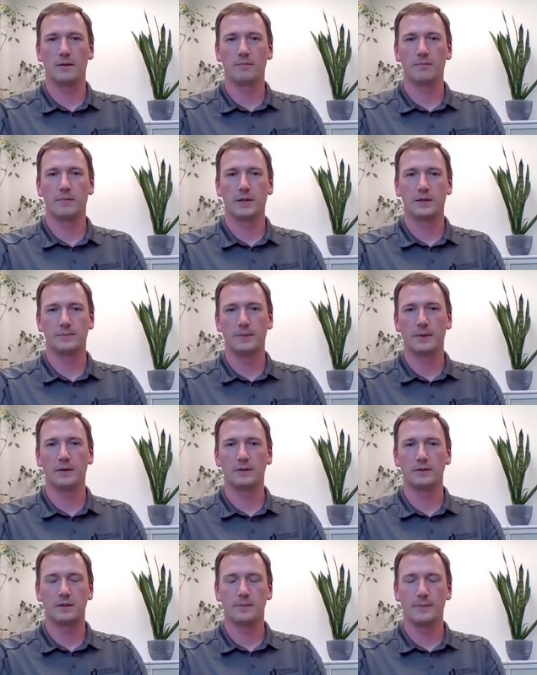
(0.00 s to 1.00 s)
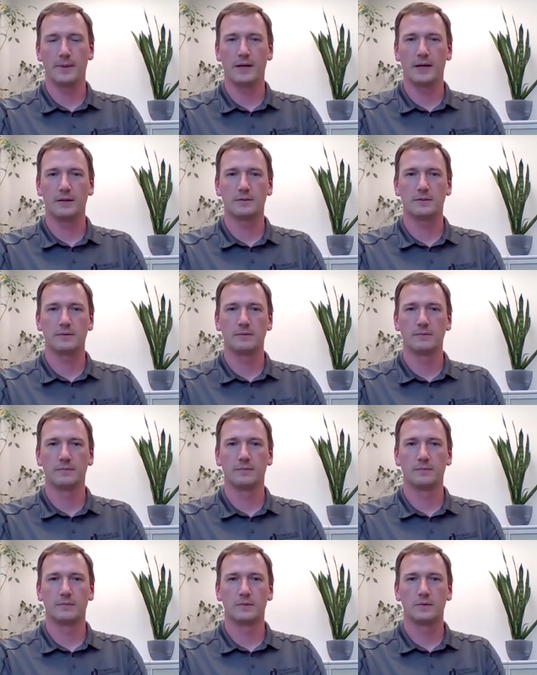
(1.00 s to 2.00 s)
experience in the past,
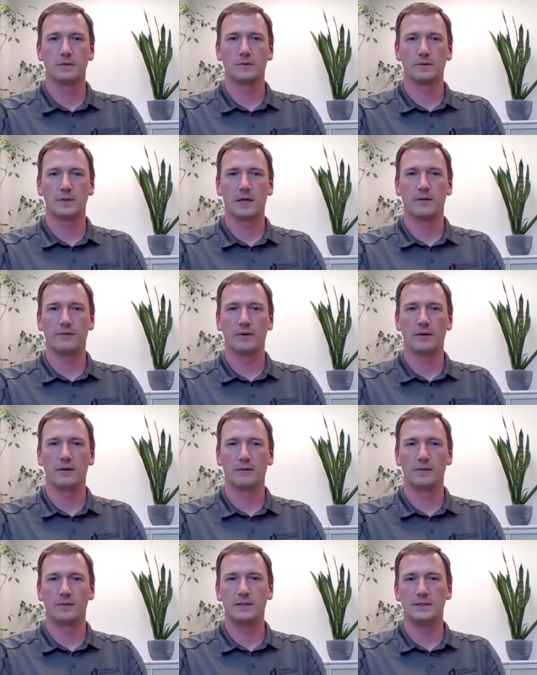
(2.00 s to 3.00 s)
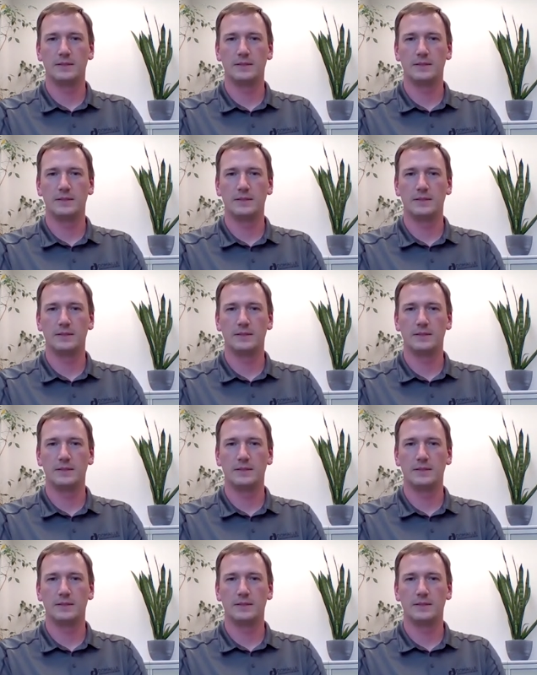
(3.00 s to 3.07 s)
so it was kind of an easy